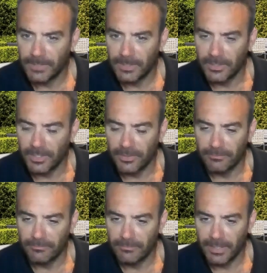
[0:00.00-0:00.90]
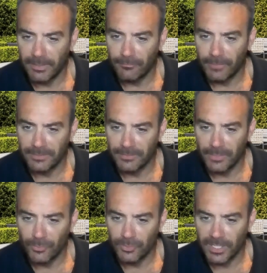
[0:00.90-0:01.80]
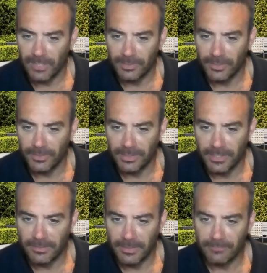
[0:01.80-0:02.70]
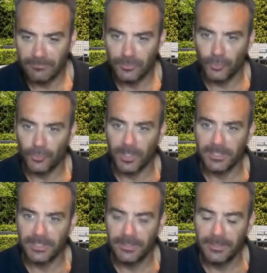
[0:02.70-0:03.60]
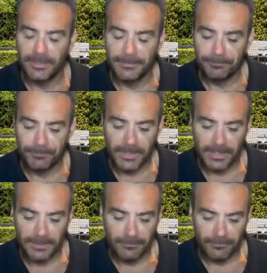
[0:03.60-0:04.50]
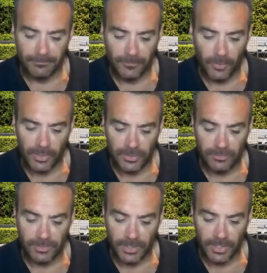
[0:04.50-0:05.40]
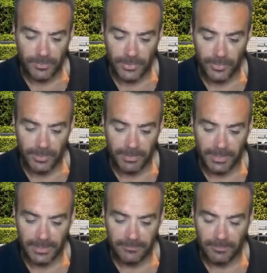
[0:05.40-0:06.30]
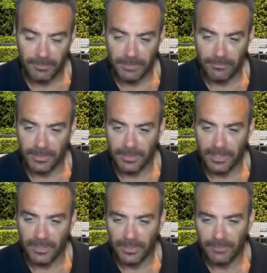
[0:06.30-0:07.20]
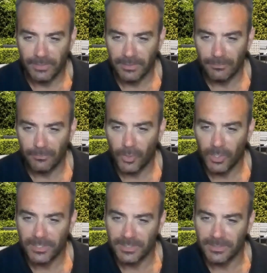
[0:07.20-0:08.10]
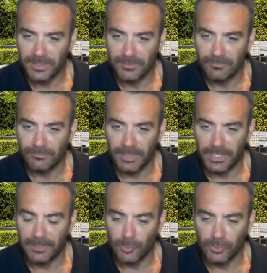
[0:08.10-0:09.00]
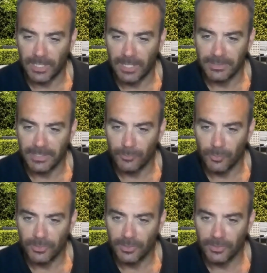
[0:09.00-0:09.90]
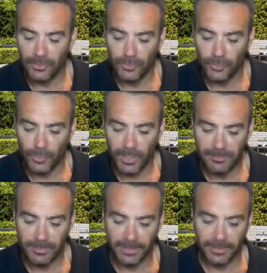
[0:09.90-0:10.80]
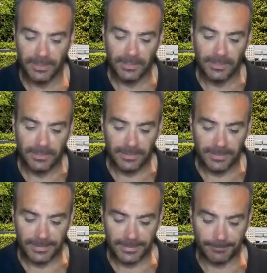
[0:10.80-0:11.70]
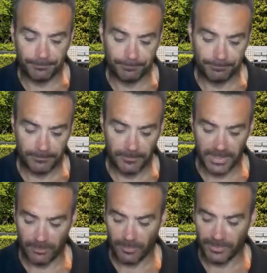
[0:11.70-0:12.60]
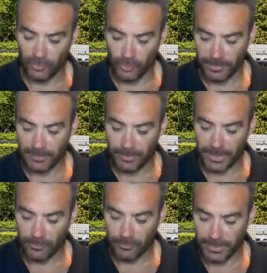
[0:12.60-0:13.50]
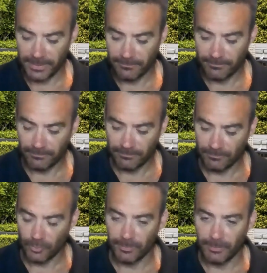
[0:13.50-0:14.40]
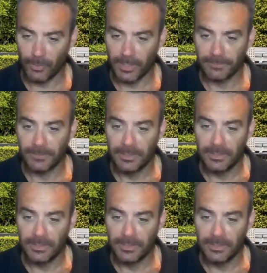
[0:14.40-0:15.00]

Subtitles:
I don't know how invasive their roots are. I don't think they're that too crazy. Ficus obviously goes pretty quick, but if ficus is looked after, their roots don't go too crazy. But yeah, probably an ornamental pear would be one